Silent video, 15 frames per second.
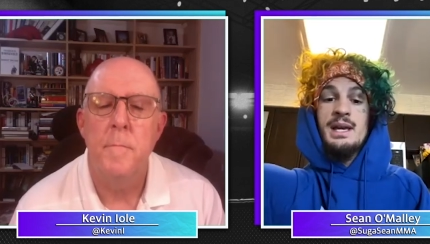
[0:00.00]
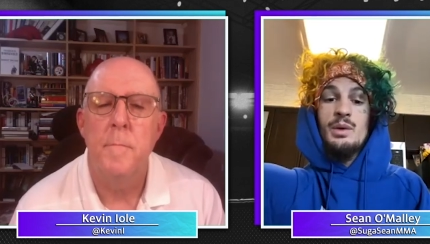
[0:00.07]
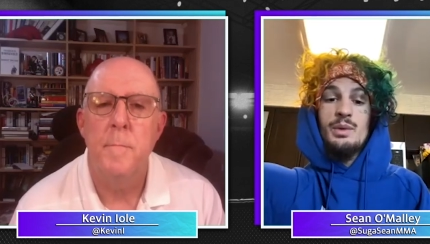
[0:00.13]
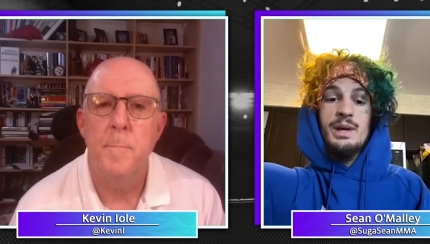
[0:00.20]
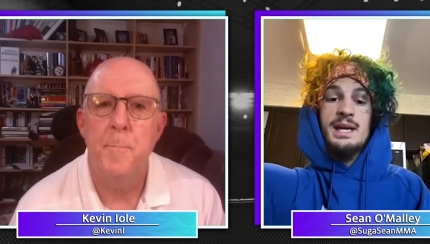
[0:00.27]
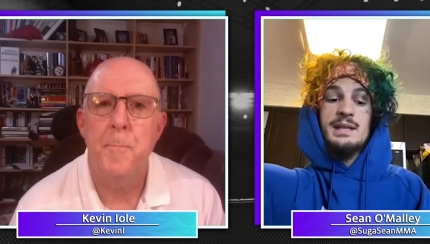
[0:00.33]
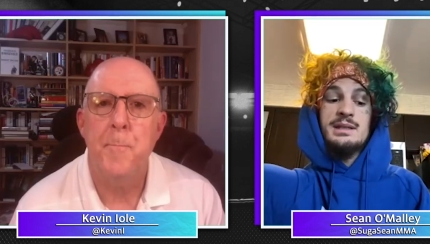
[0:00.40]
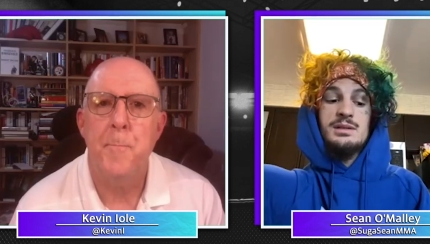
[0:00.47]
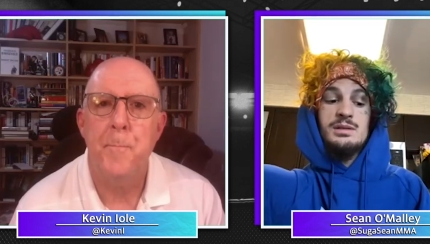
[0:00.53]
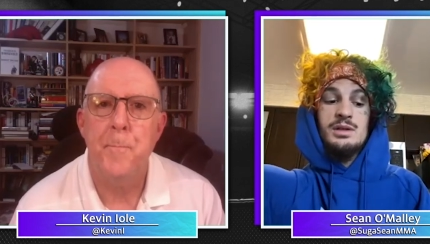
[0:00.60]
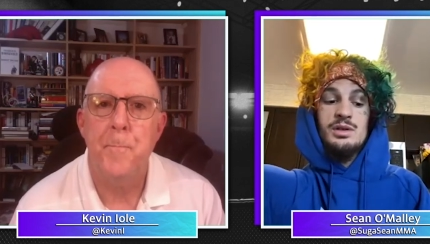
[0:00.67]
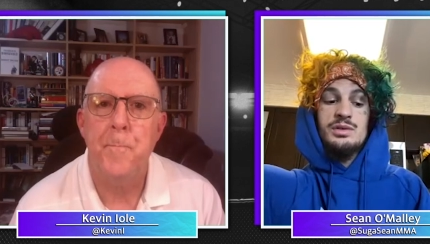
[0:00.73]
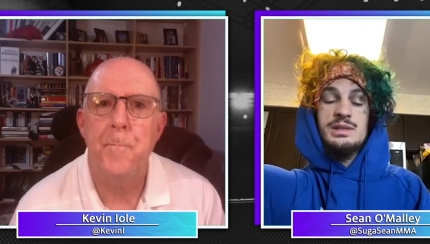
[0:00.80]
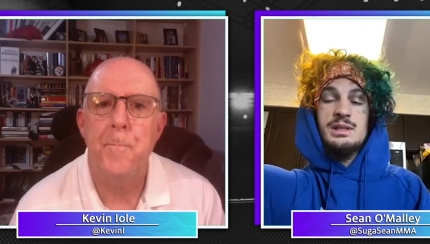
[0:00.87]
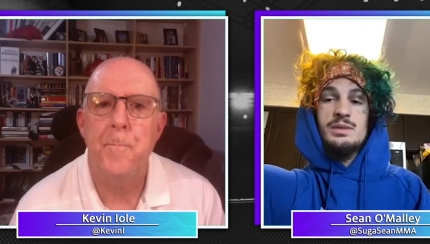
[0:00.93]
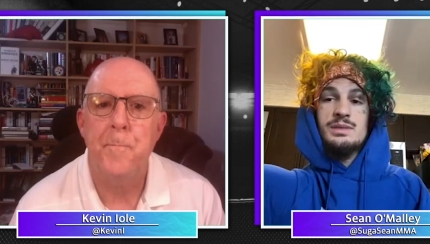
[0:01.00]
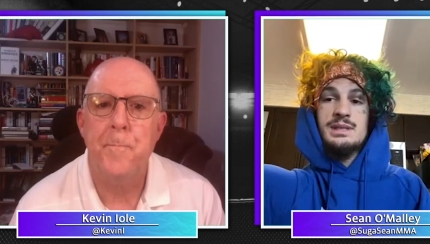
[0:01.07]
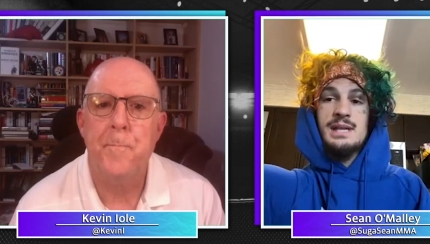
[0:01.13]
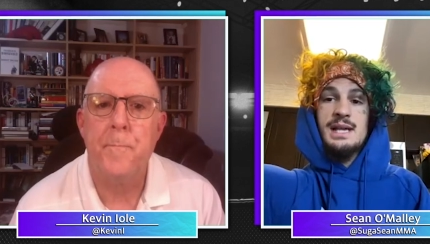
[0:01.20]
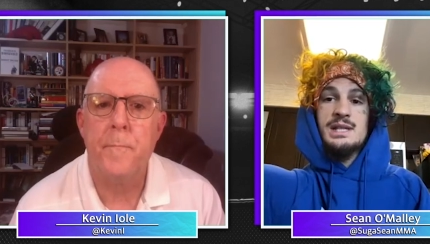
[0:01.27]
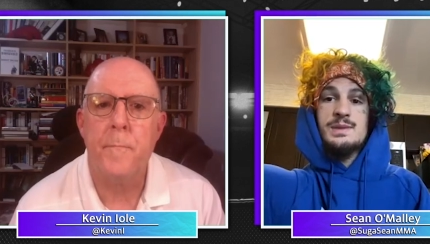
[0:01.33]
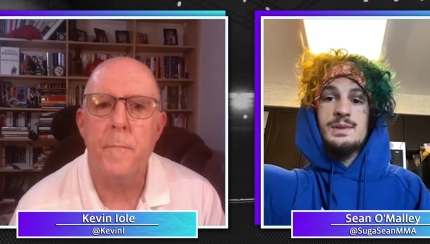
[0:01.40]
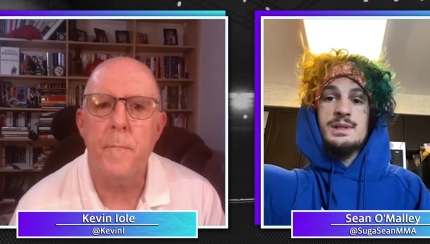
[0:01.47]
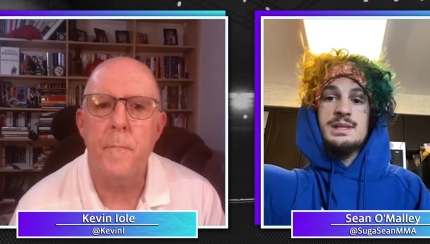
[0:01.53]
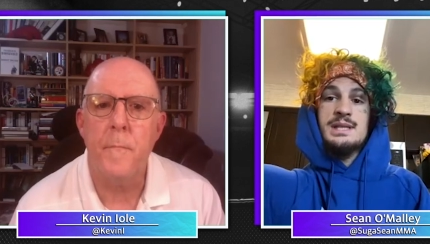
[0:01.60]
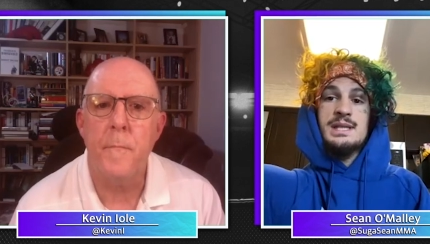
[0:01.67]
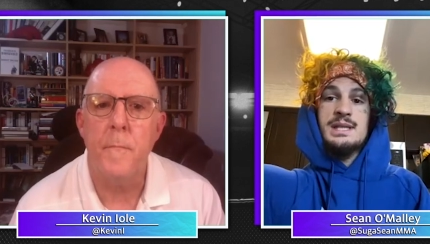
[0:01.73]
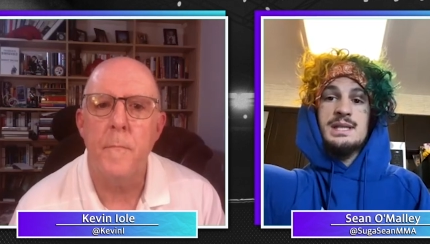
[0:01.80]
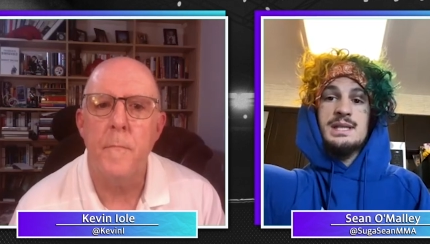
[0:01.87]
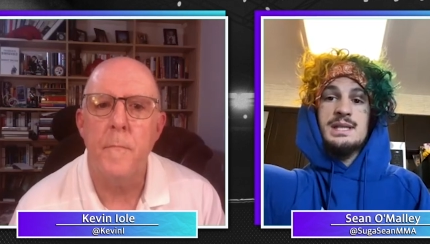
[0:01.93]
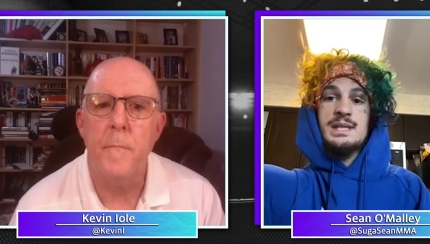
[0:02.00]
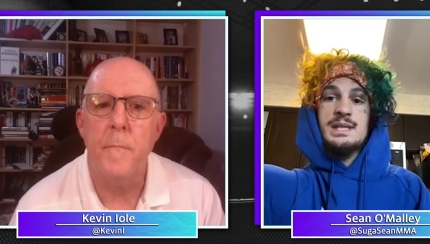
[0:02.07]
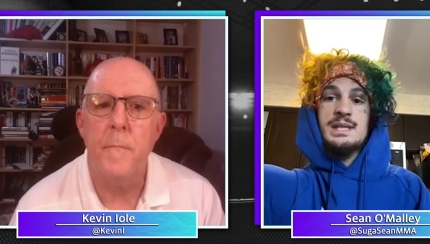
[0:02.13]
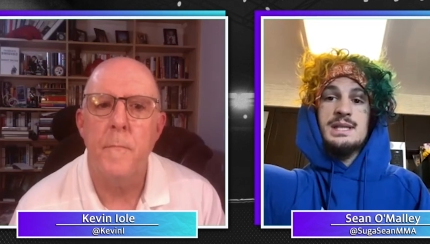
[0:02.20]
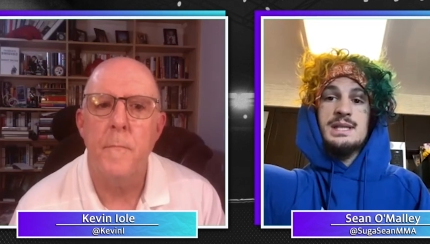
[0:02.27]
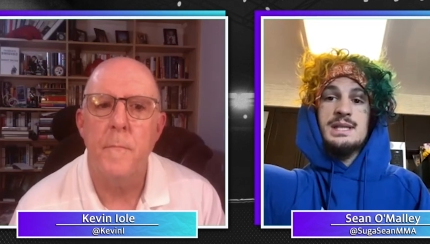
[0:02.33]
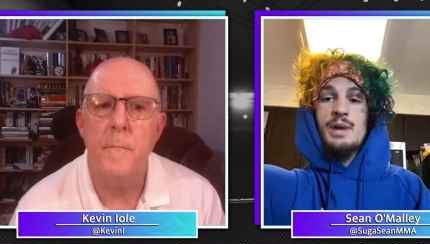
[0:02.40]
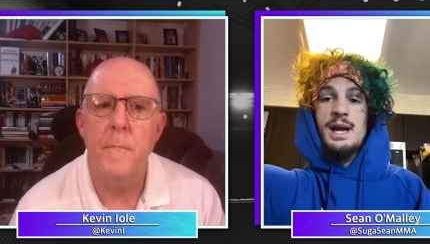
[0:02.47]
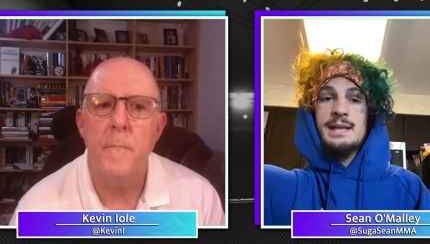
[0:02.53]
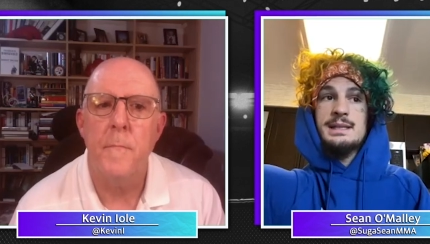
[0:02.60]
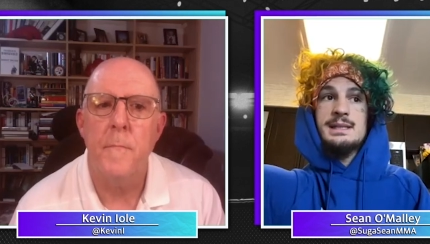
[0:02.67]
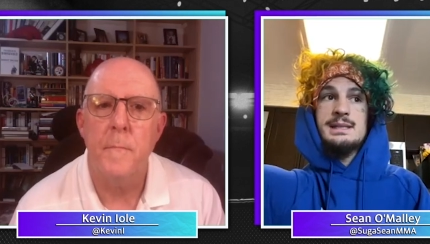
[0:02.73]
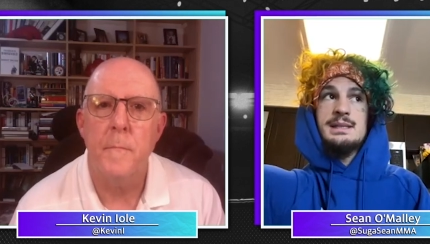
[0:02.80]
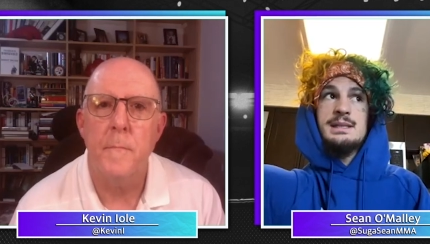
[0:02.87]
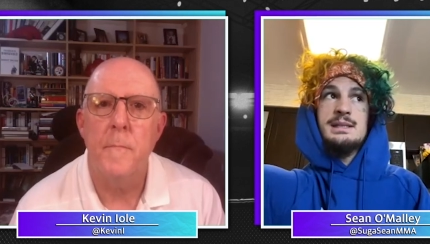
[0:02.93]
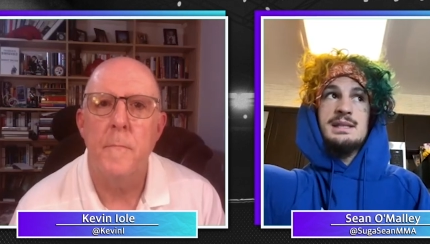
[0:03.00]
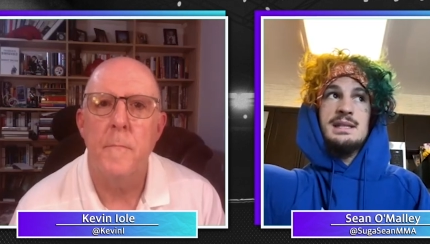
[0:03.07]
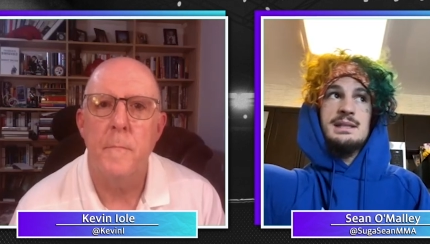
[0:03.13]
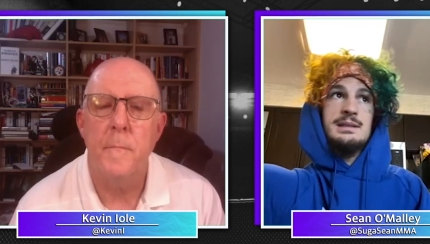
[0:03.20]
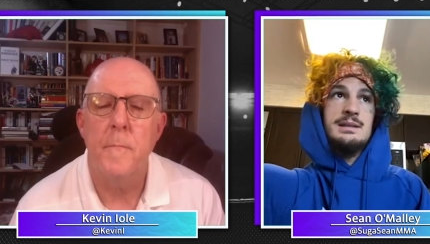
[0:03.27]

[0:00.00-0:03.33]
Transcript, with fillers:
Speaker 1: We had, you know, it was nice. We were scheduling our own practices